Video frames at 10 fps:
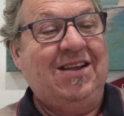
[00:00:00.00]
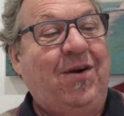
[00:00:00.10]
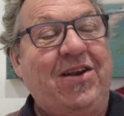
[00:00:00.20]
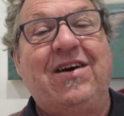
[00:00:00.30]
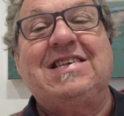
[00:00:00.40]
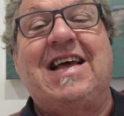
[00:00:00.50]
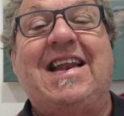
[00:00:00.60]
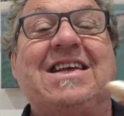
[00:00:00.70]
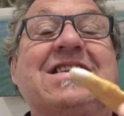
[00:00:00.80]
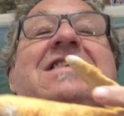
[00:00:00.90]
Quite nice end
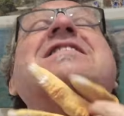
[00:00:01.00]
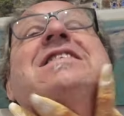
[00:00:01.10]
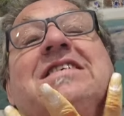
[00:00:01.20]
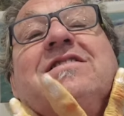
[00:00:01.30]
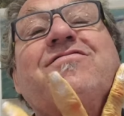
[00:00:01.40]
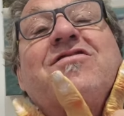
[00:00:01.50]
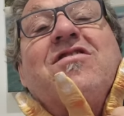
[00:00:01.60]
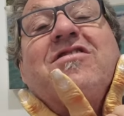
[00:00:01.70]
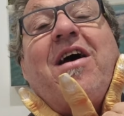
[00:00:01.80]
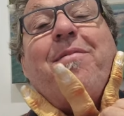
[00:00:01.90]
actually. It's a
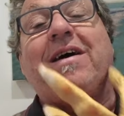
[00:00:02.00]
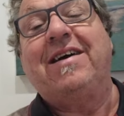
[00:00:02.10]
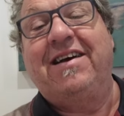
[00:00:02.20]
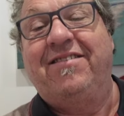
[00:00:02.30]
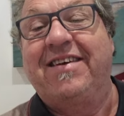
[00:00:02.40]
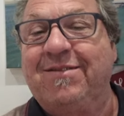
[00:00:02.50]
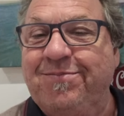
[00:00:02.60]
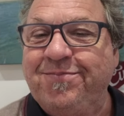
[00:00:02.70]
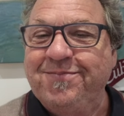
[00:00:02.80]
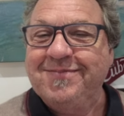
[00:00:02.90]
throat grabber, you know what
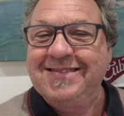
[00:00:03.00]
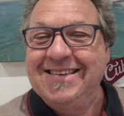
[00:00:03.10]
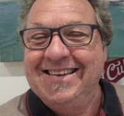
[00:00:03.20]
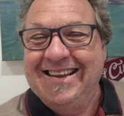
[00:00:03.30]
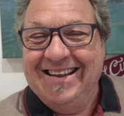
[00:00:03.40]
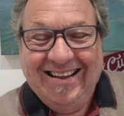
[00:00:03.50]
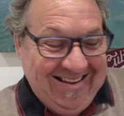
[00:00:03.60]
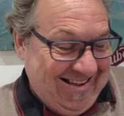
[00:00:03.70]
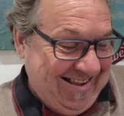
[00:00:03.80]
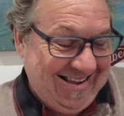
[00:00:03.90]
I mean?
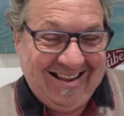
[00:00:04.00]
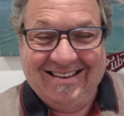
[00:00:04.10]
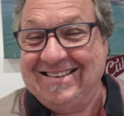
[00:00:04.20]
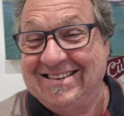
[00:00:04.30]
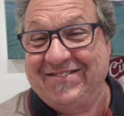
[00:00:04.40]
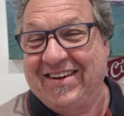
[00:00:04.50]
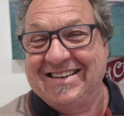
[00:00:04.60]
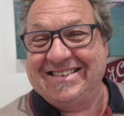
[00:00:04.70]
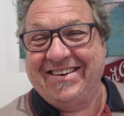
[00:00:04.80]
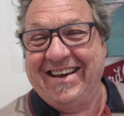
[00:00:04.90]
Just what i will
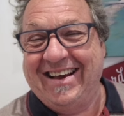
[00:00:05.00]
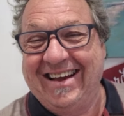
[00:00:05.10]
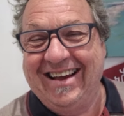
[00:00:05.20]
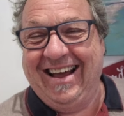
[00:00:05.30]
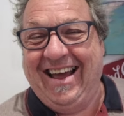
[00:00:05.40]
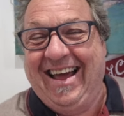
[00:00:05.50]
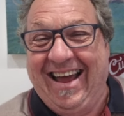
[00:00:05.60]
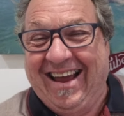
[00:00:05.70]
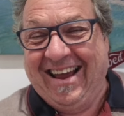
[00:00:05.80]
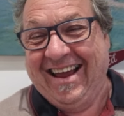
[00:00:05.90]
show you
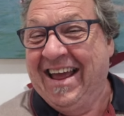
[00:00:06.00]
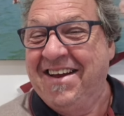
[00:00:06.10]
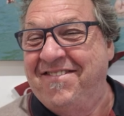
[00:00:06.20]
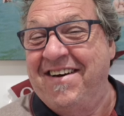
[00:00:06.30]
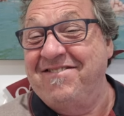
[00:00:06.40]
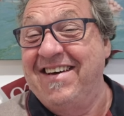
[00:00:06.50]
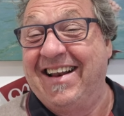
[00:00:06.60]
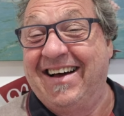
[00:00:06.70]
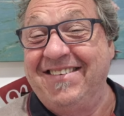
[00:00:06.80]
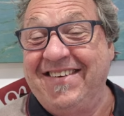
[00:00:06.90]
it's making me
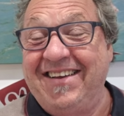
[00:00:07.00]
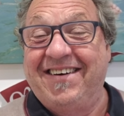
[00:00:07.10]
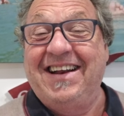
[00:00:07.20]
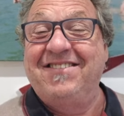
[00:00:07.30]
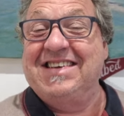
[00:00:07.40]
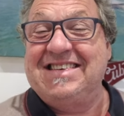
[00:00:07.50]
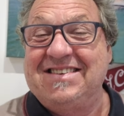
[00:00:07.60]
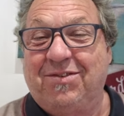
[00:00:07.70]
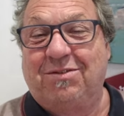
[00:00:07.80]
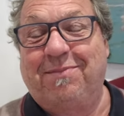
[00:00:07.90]
laugh anyway. The
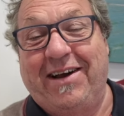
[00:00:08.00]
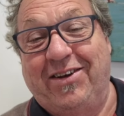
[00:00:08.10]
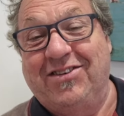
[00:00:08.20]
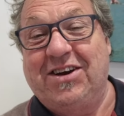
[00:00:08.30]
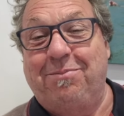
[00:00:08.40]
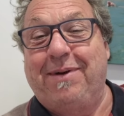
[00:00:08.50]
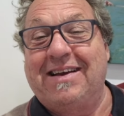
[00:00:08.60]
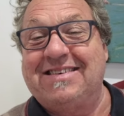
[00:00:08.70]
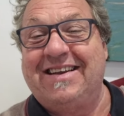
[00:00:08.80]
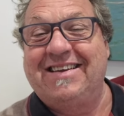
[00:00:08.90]
missus will made her jump
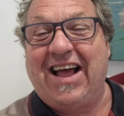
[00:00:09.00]
actually.